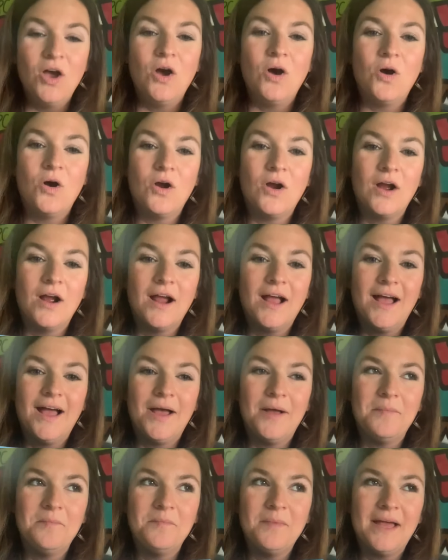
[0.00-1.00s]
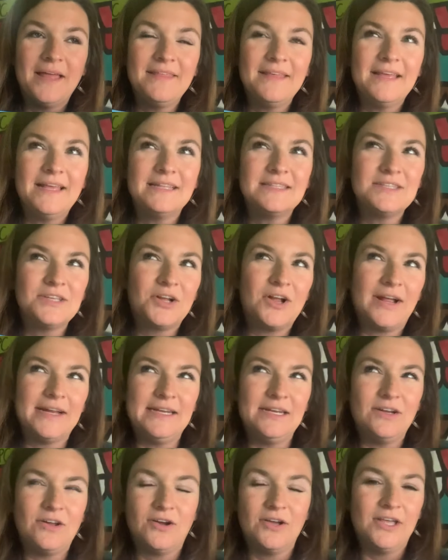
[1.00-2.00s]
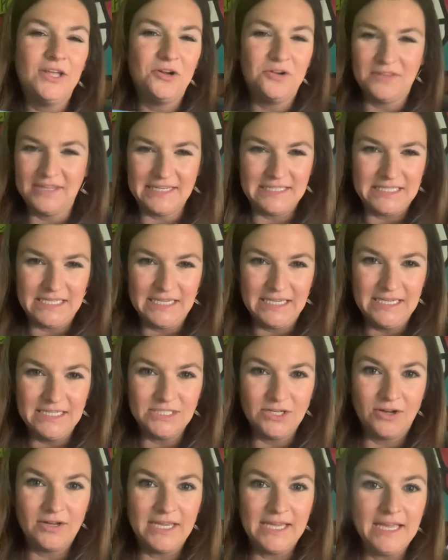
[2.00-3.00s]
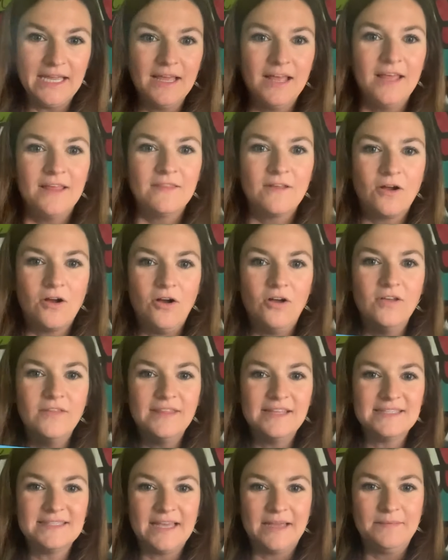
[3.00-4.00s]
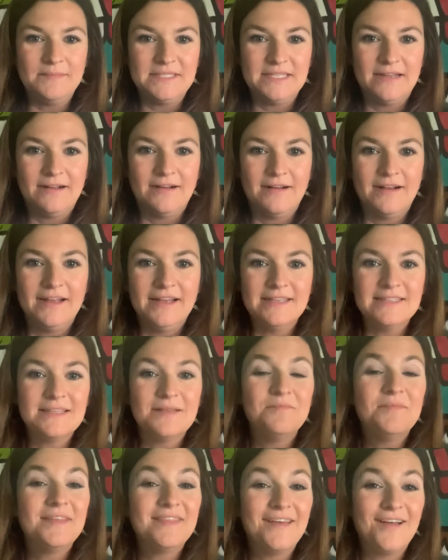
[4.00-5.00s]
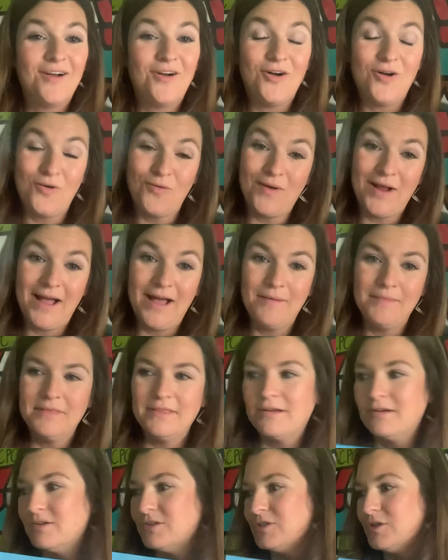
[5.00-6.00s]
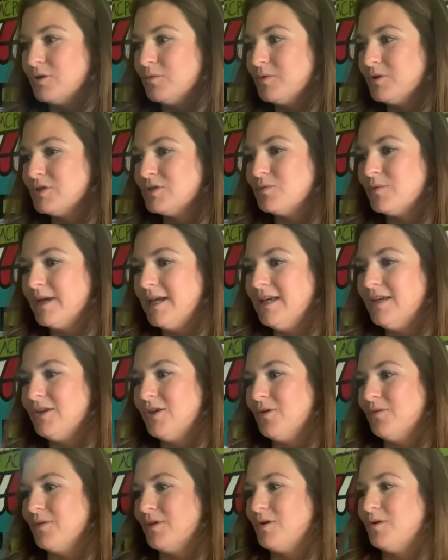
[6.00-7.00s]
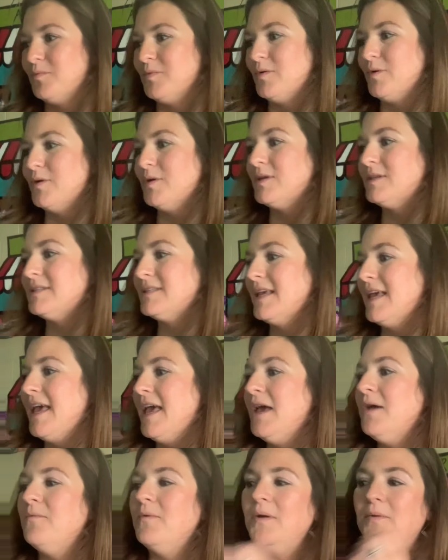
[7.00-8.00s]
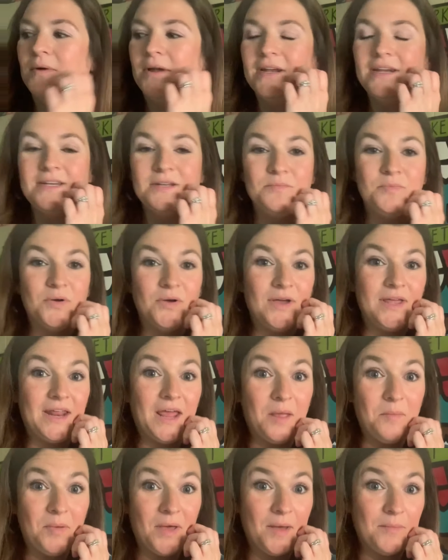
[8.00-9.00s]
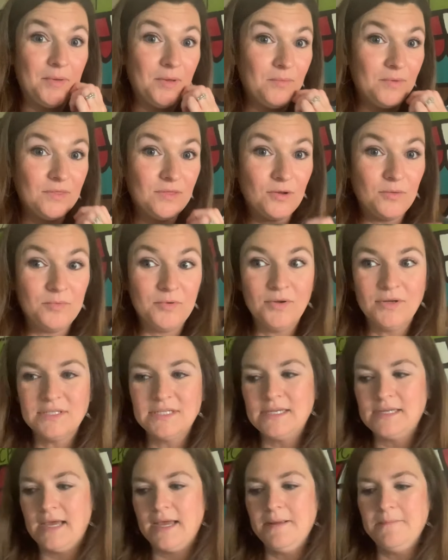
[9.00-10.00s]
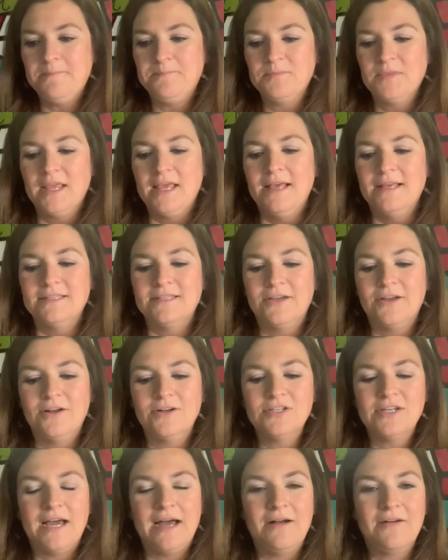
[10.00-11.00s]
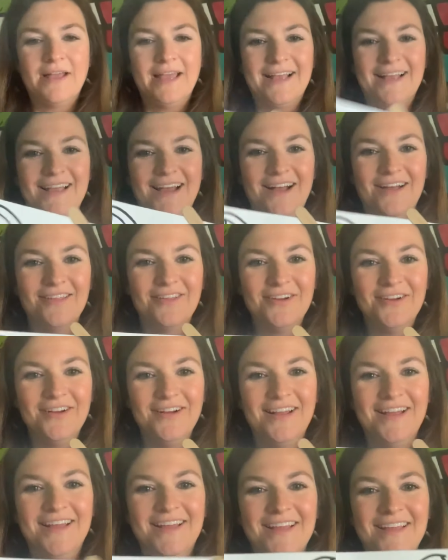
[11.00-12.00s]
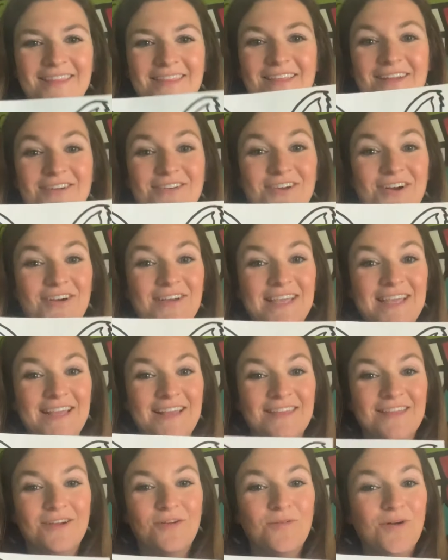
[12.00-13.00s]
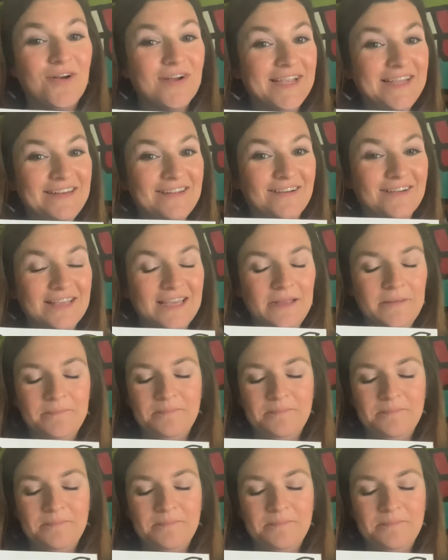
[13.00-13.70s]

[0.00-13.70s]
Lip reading: or I think it's the Granny Donkey or the Dinky Donkey. They're all in the same series, but they all rhyme, and they're super sweet, cute little books. We wanted to put a puppet with your book today, so your child can color their donkey, their Wonky Donkey,